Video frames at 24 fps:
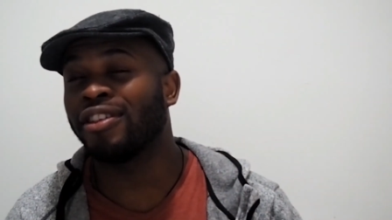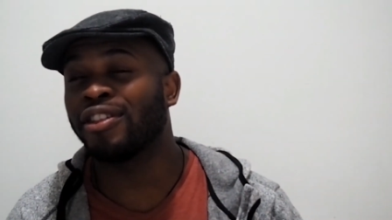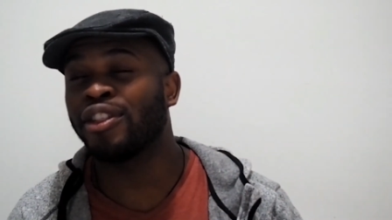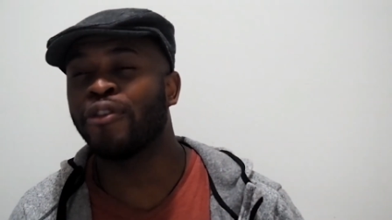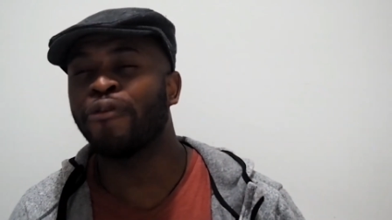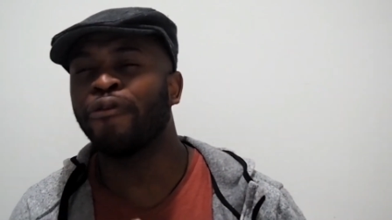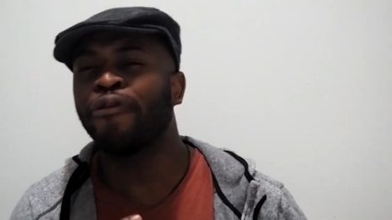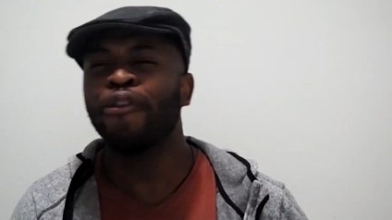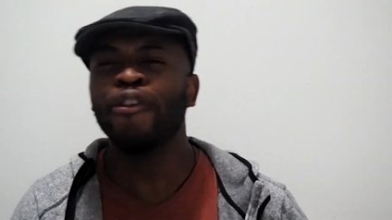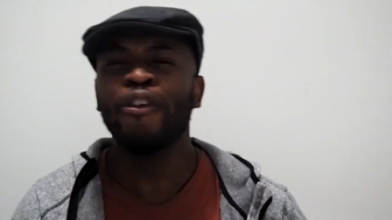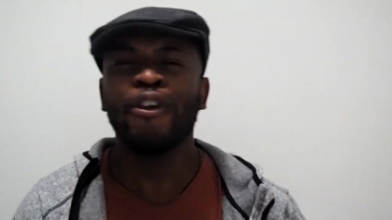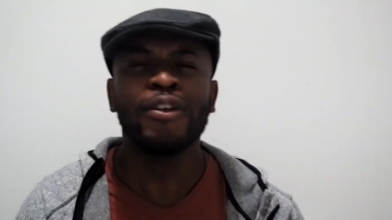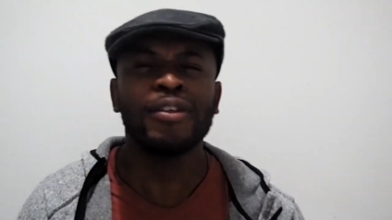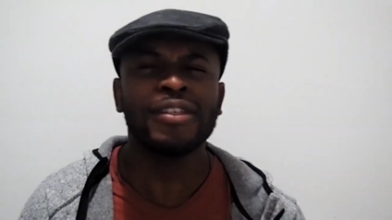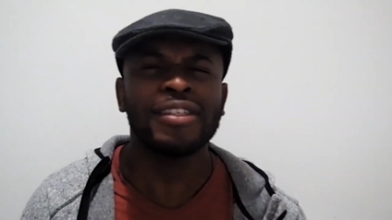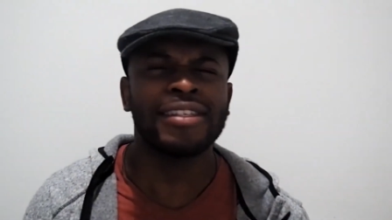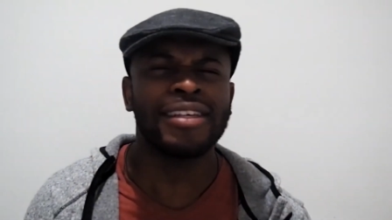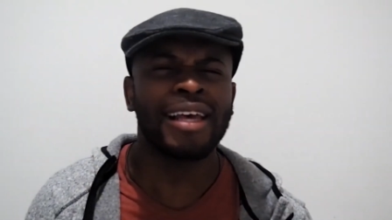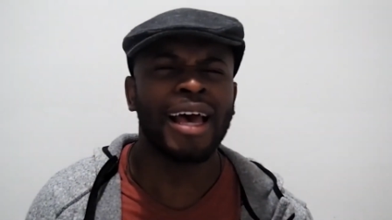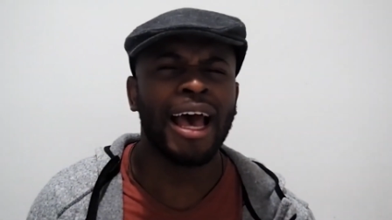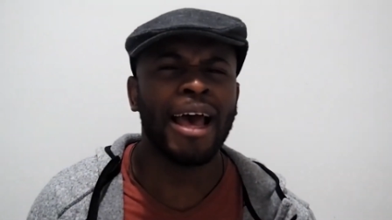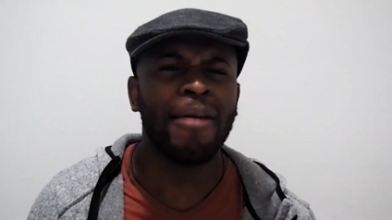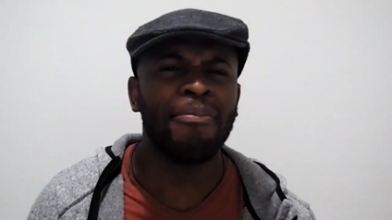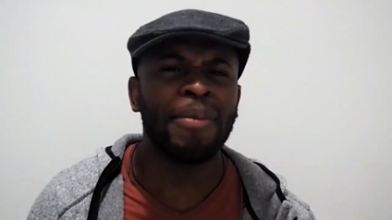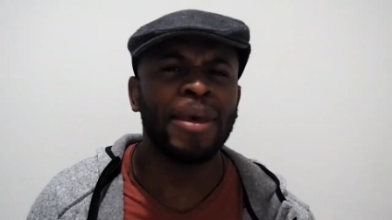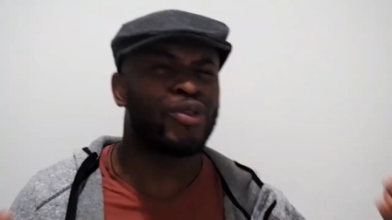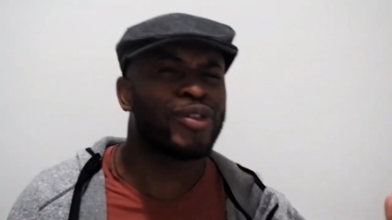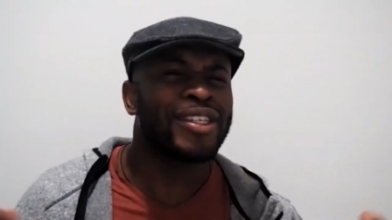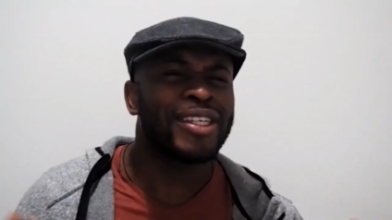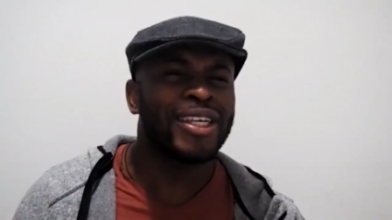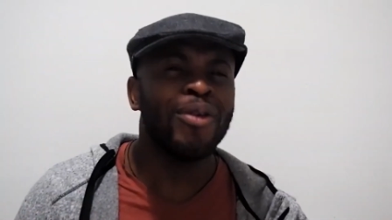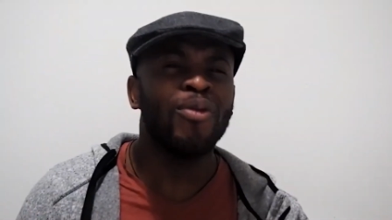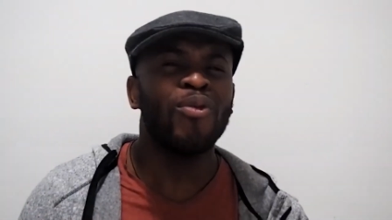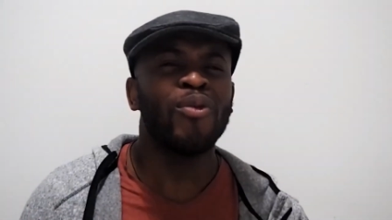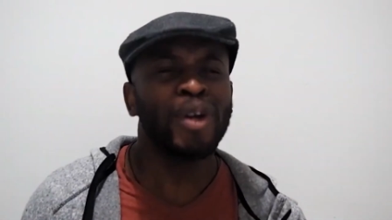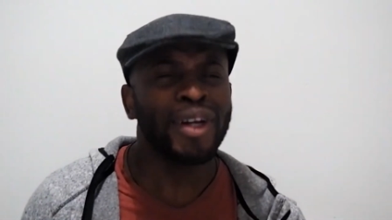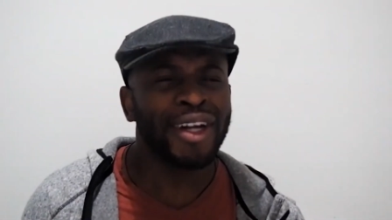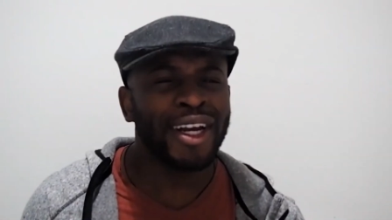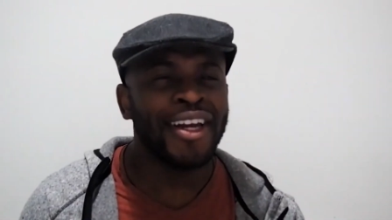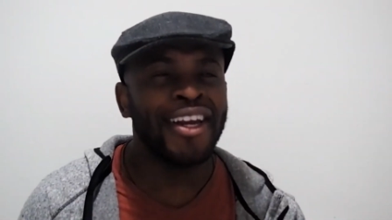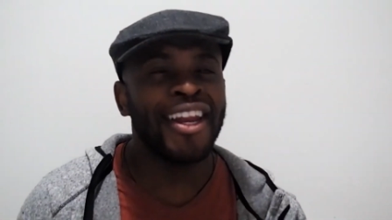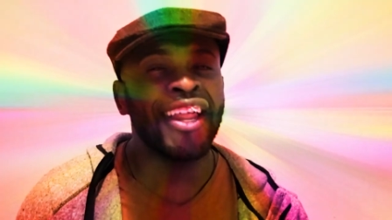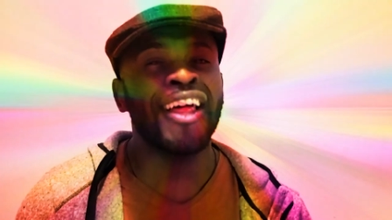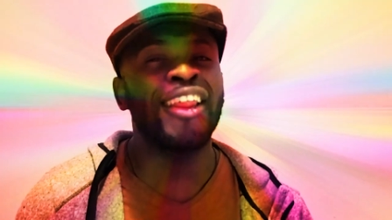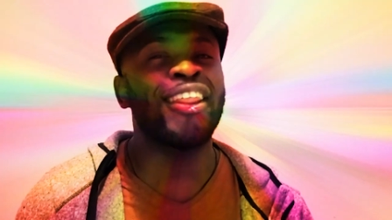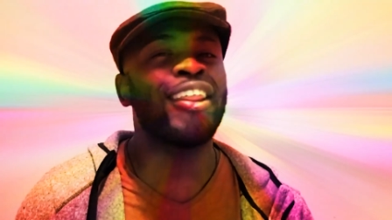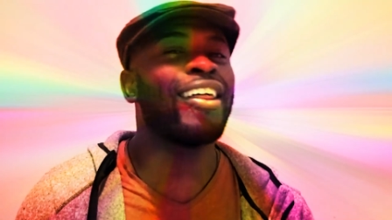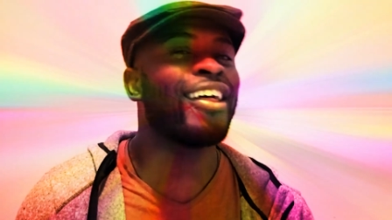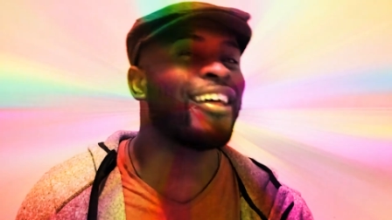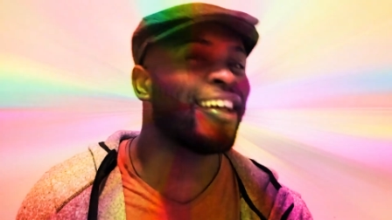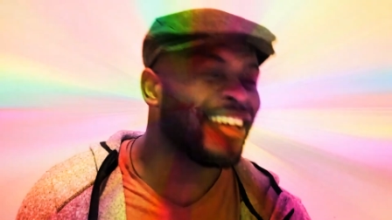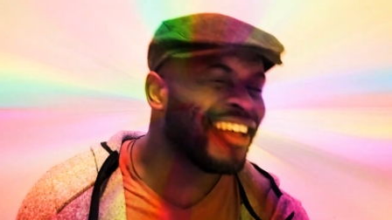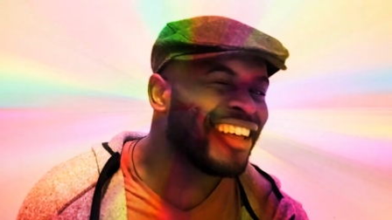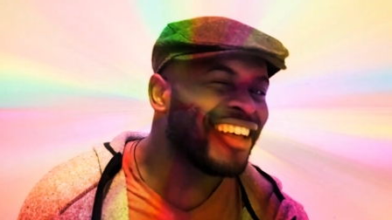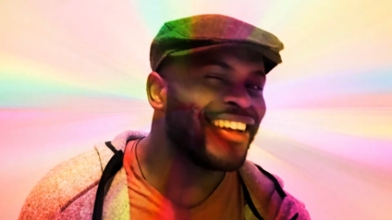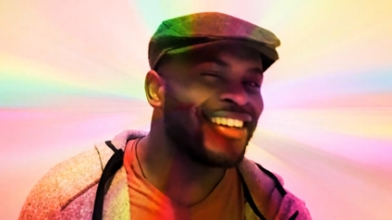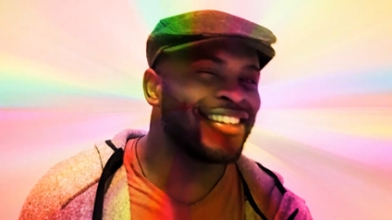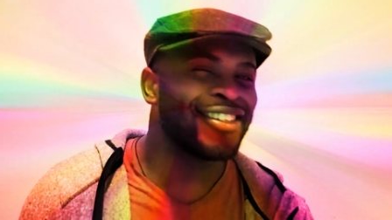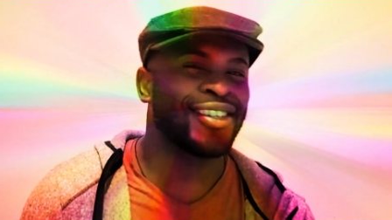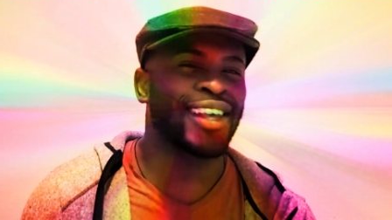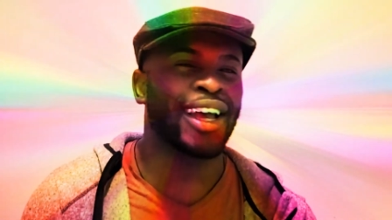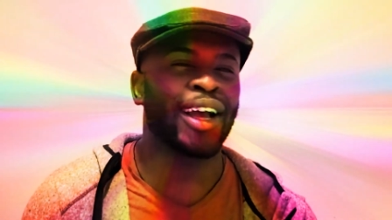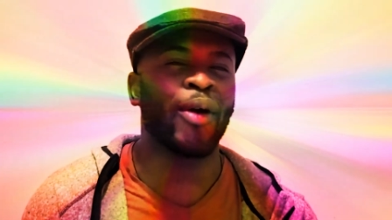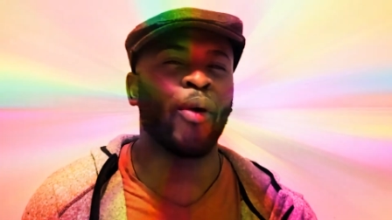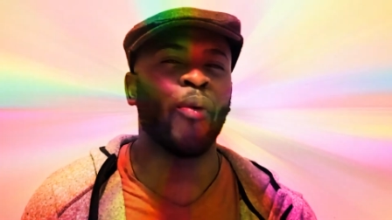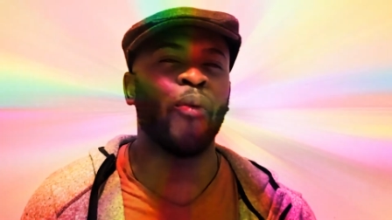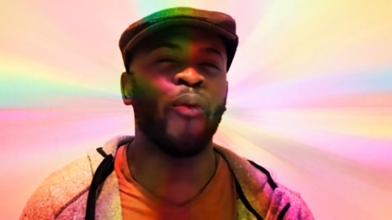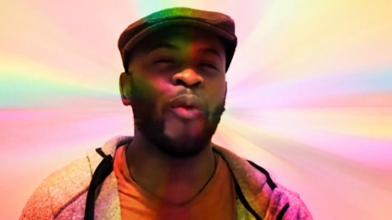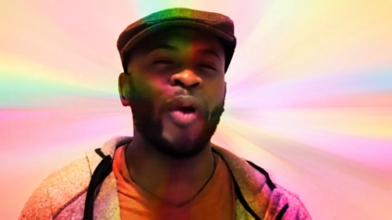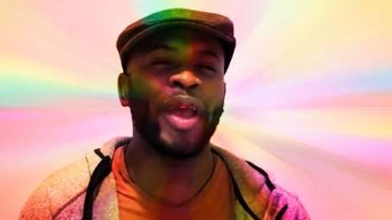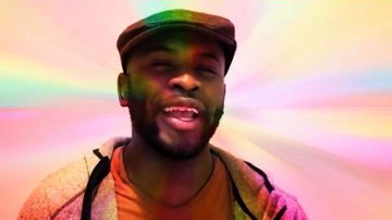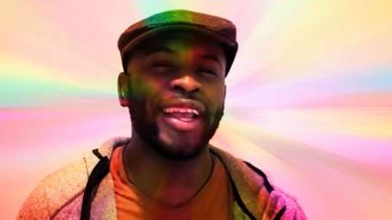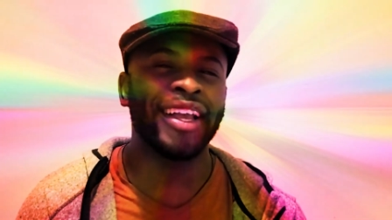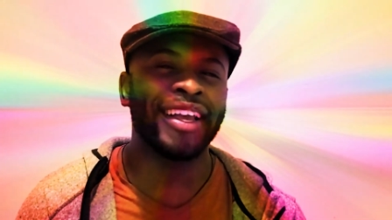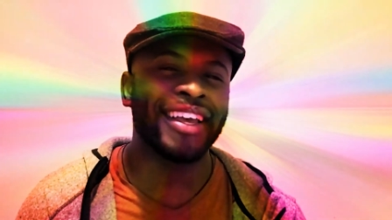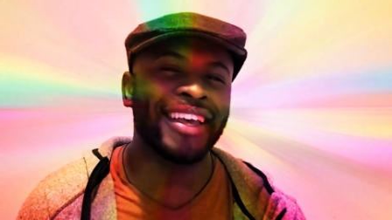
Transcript: The first type, you see one another, it's like a wink,